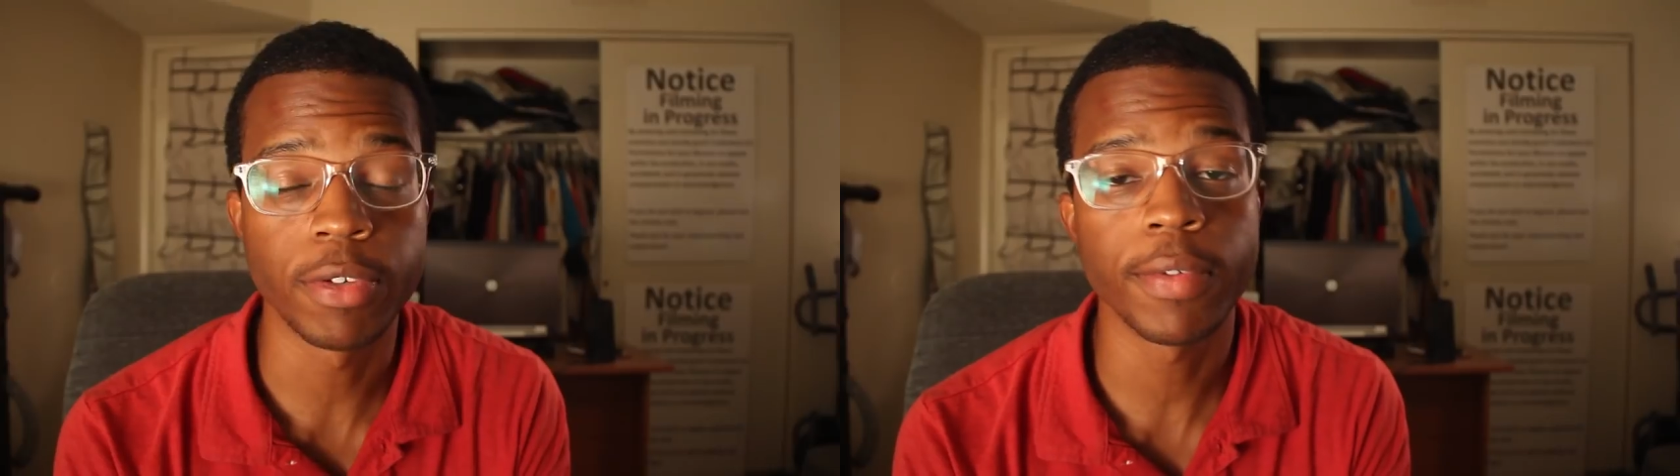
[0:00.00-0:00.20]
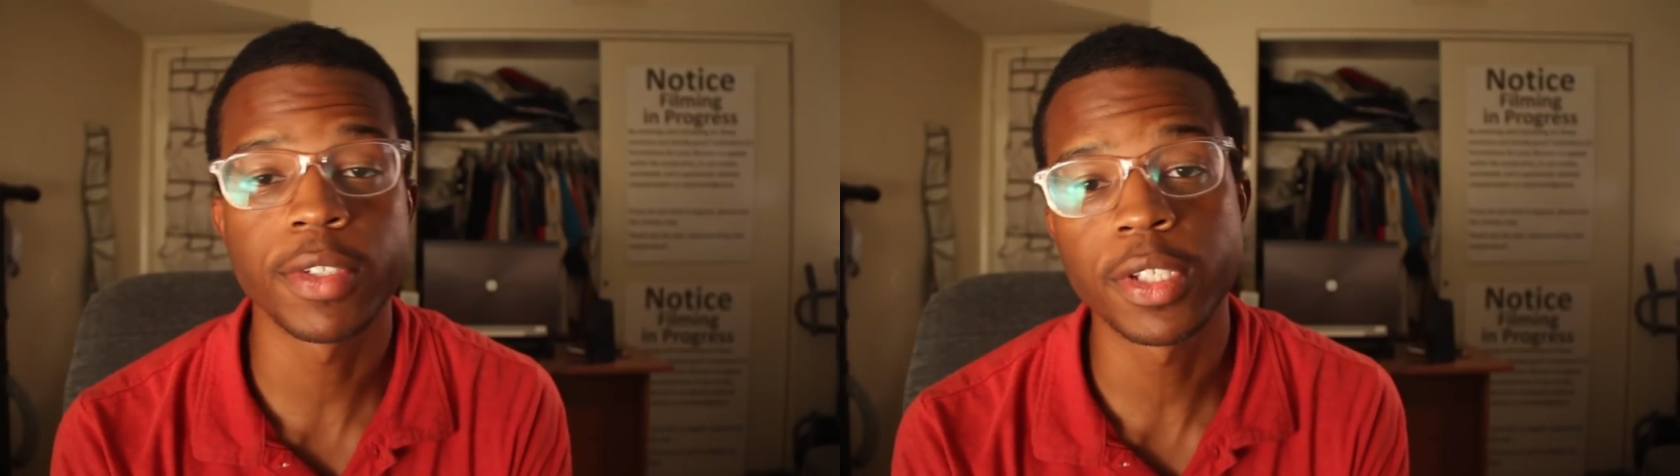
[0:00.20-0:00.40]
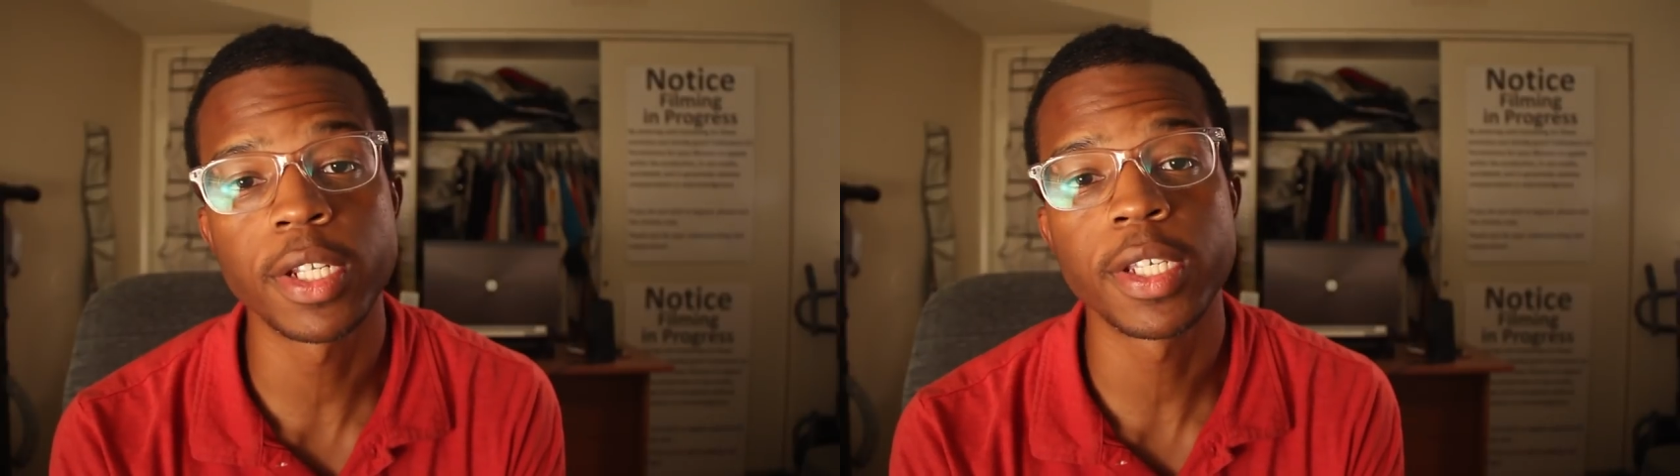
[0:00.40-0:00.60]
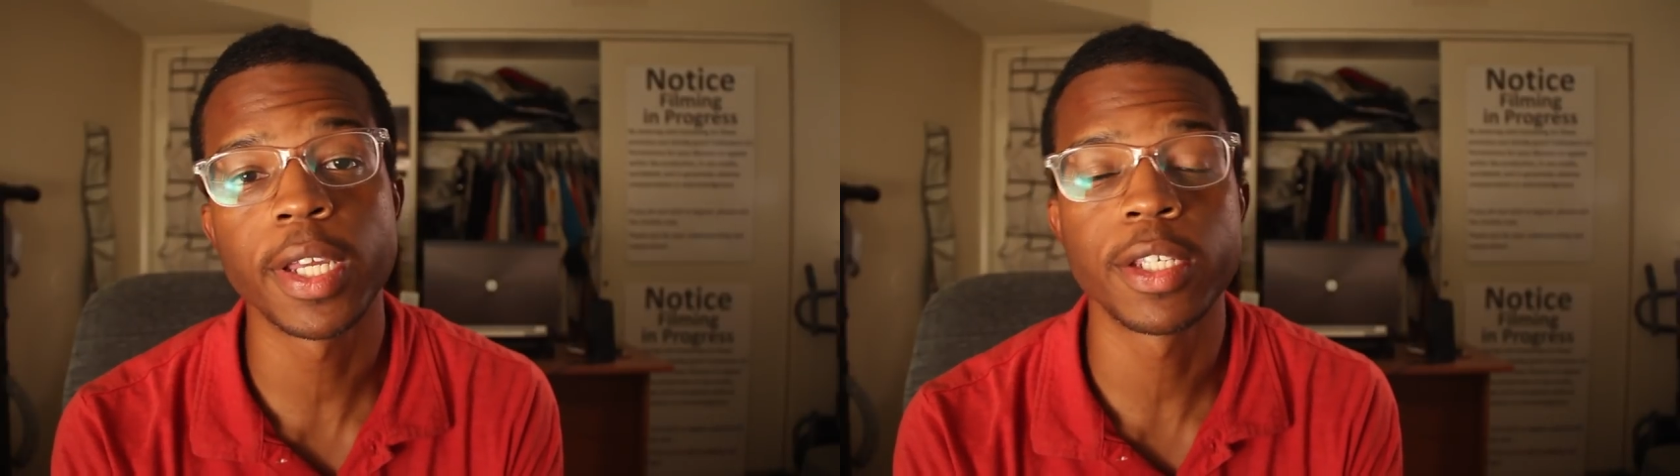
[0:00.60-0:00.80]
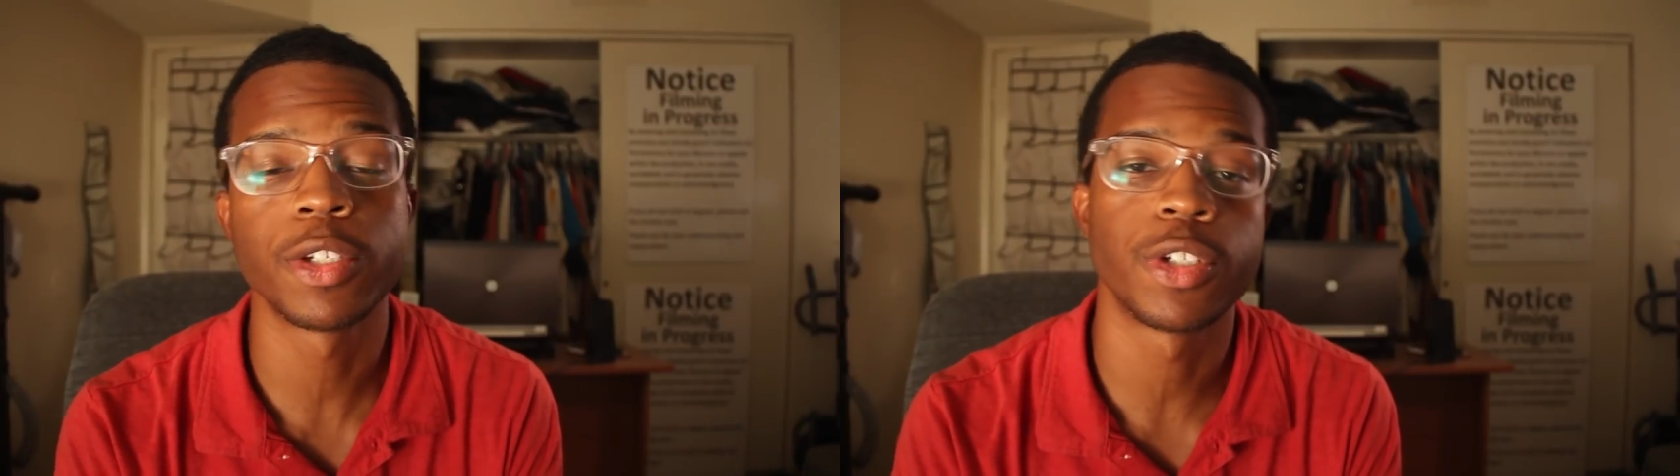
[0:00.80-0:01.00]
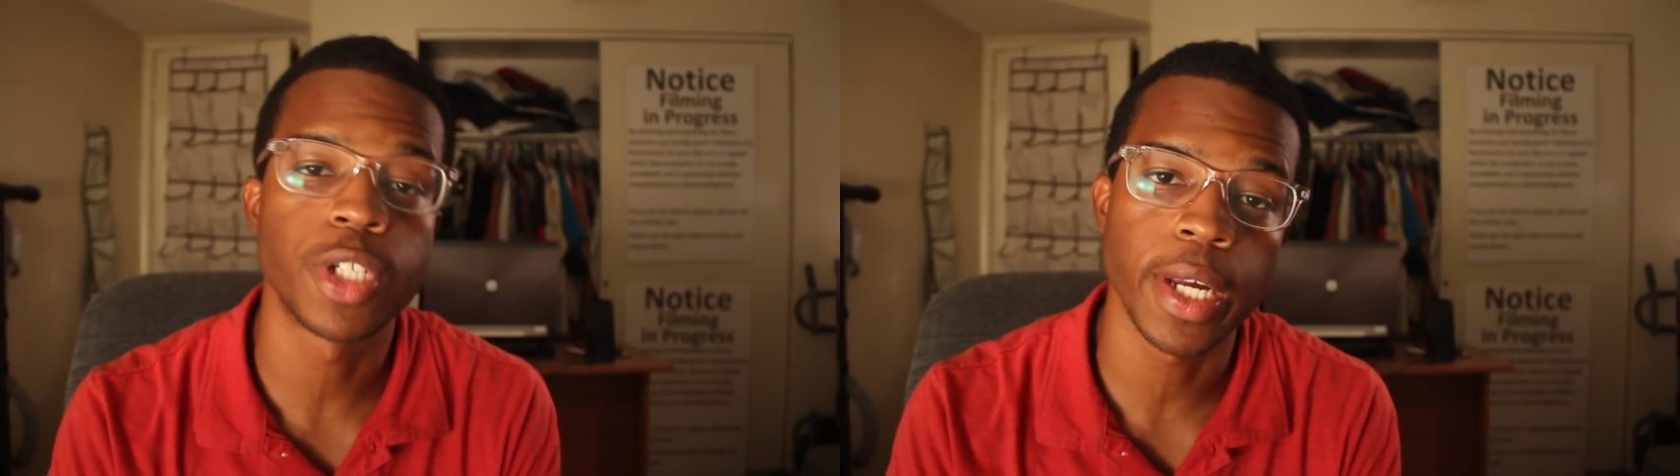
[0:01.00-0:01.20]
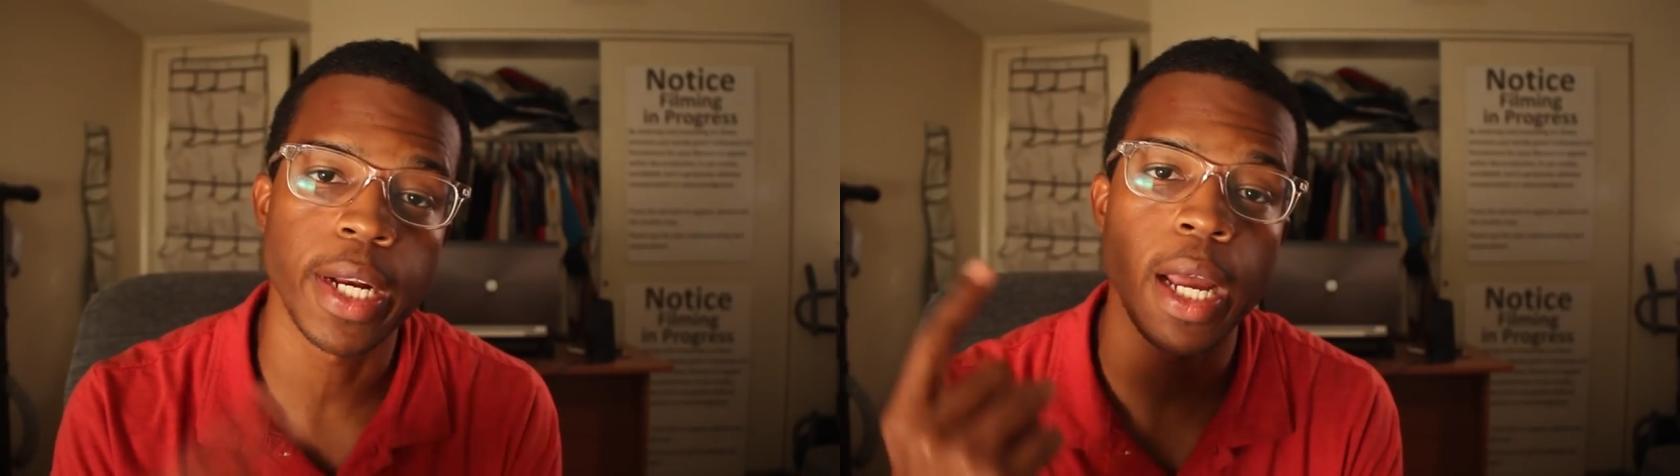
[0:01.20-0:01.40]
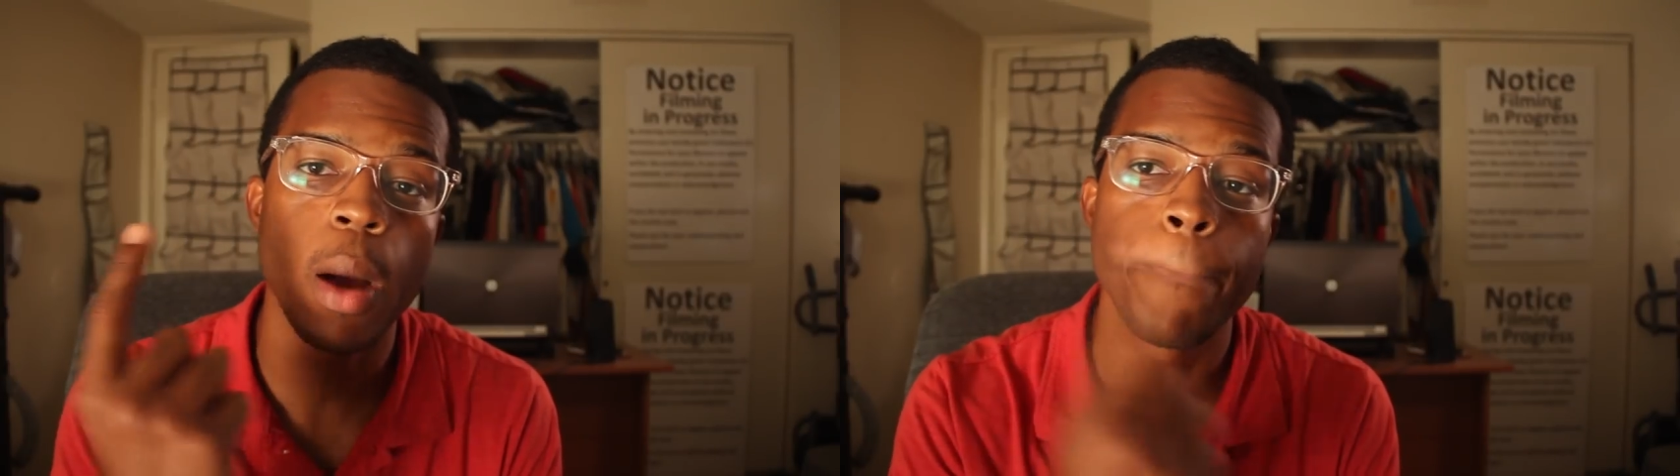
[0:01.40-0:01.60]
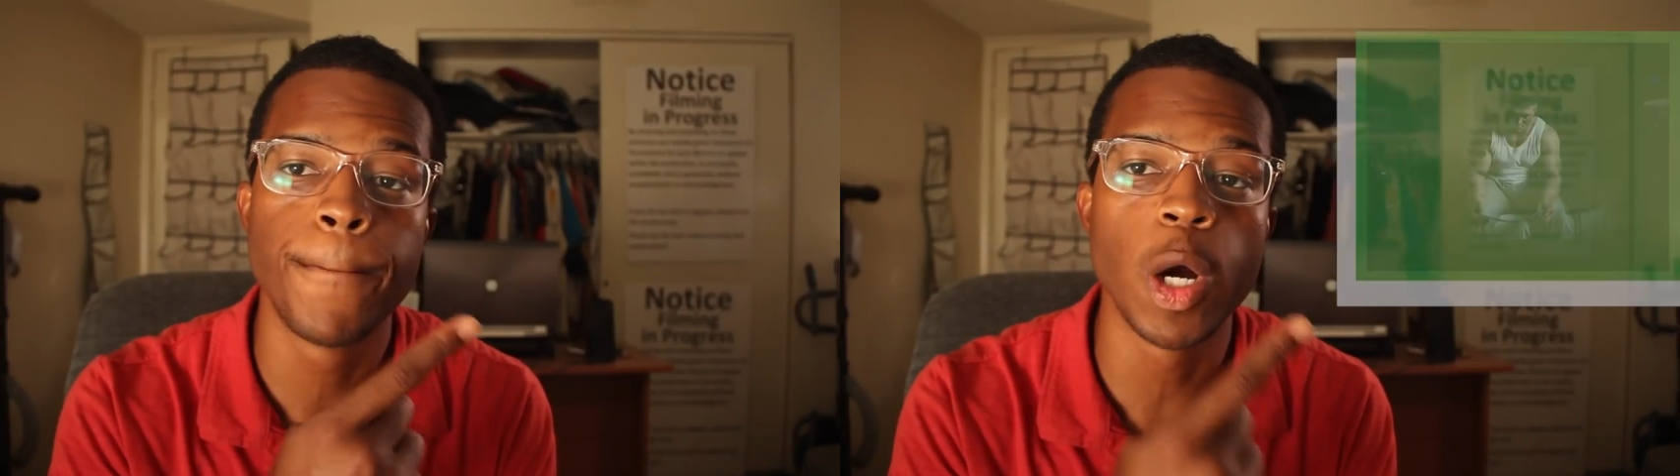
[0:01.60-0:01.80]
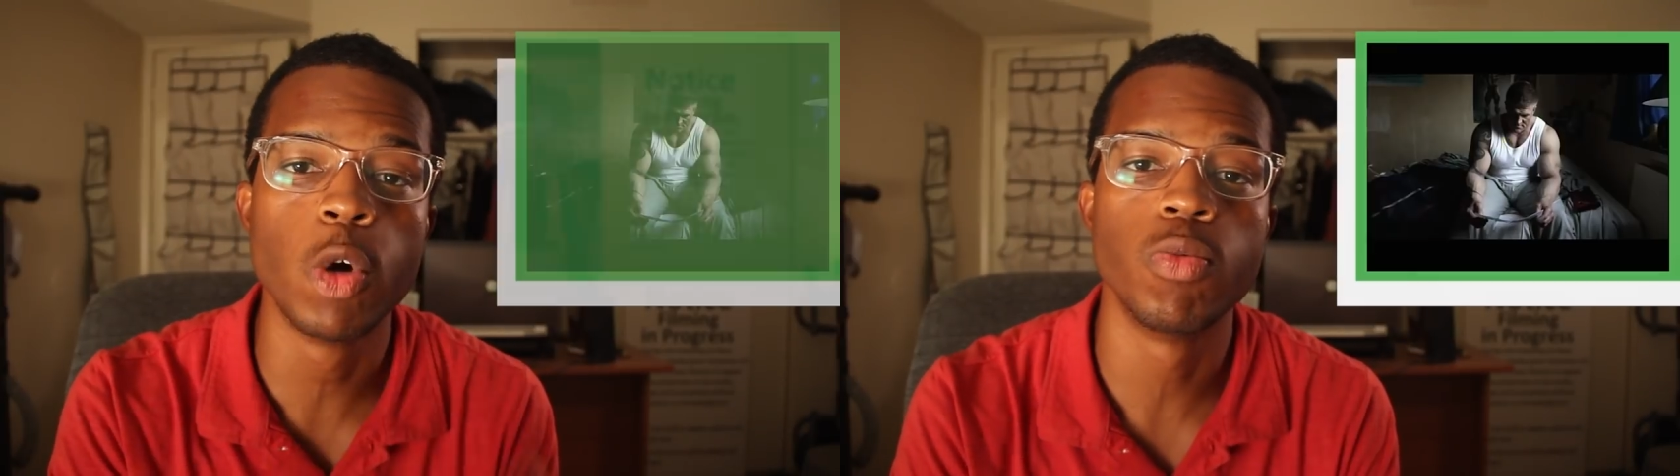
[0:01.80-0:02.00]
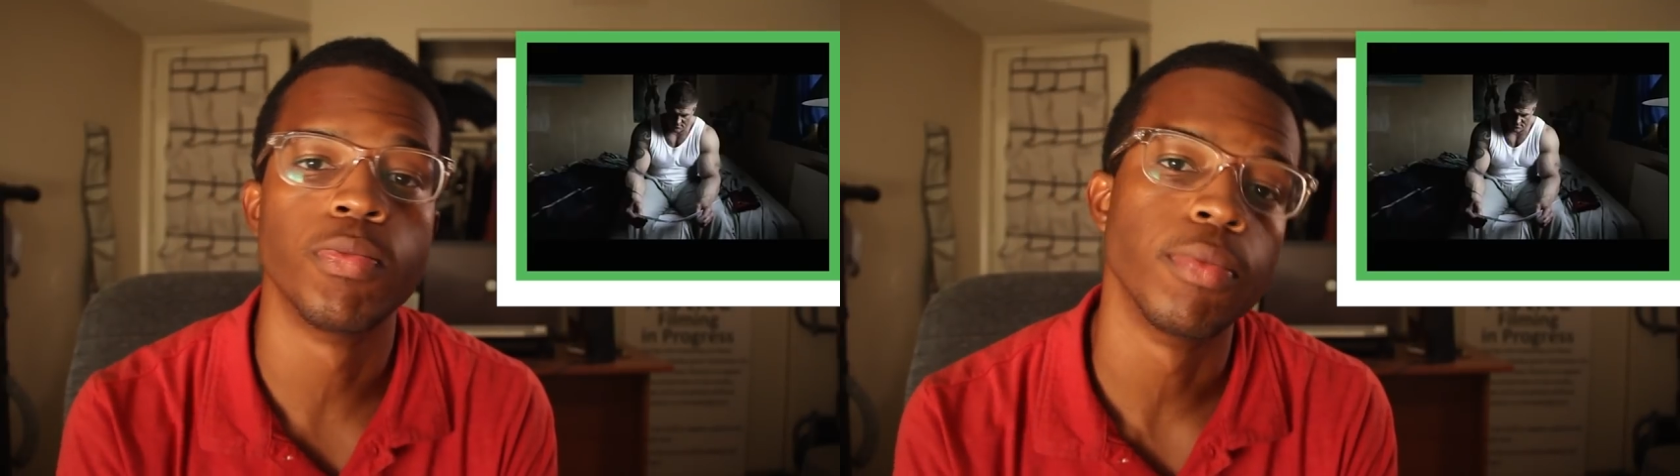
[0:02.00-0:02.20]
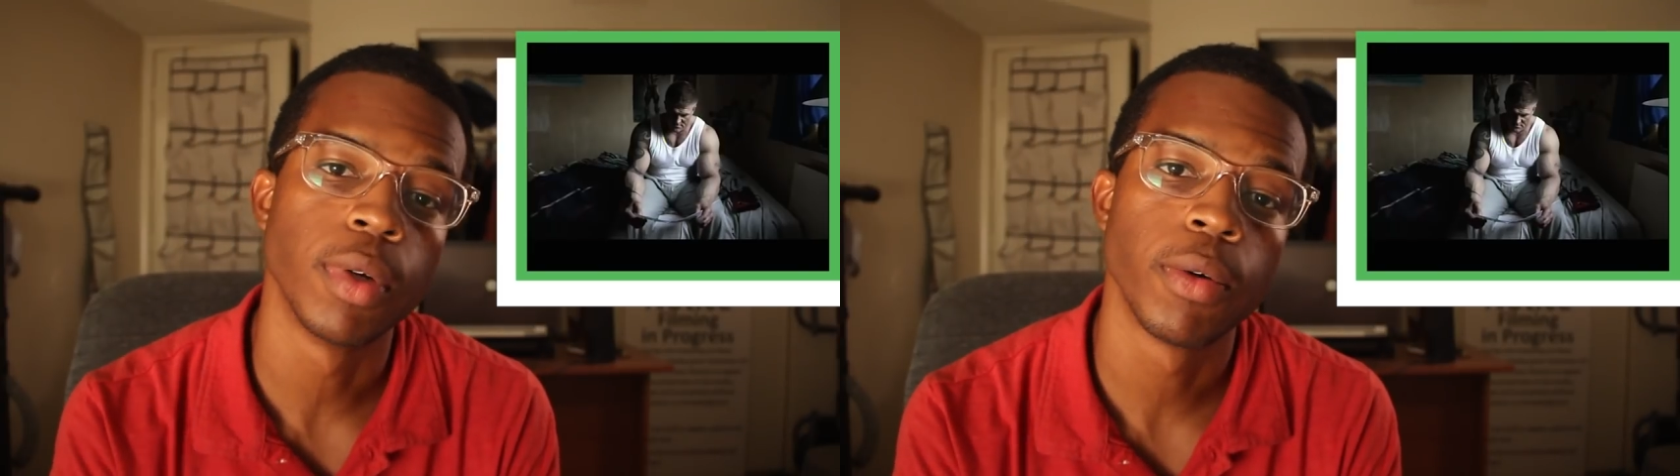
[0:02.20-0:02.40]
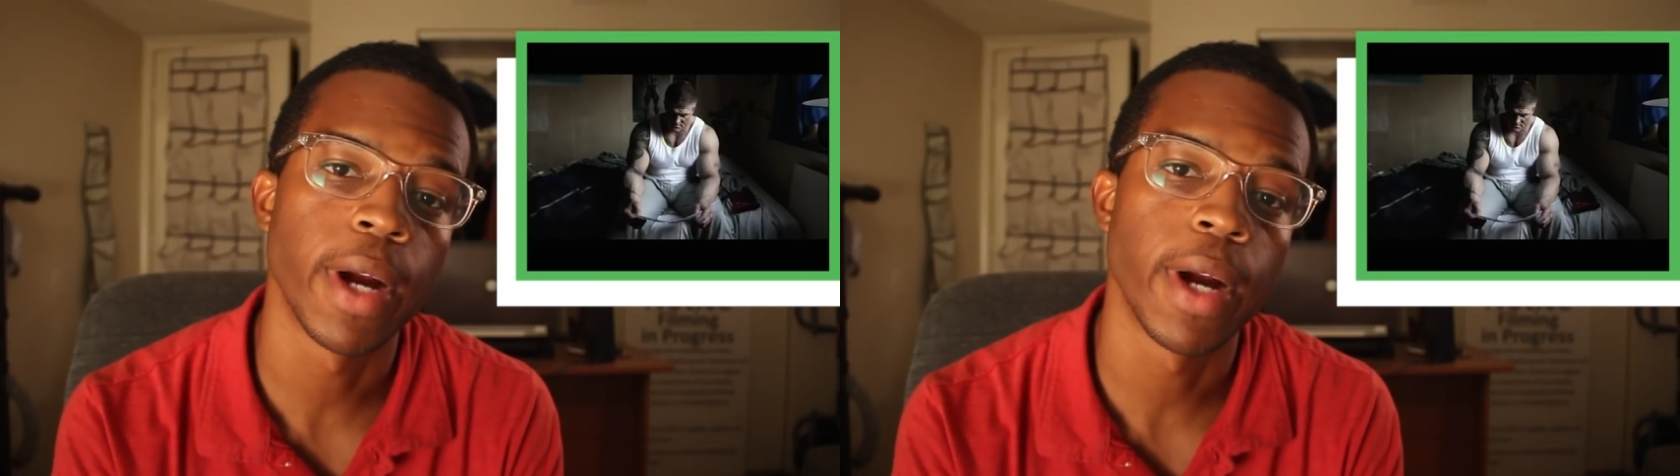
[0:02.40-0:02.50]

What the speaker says: If you haven't seen it yet, you should check it out. Boom.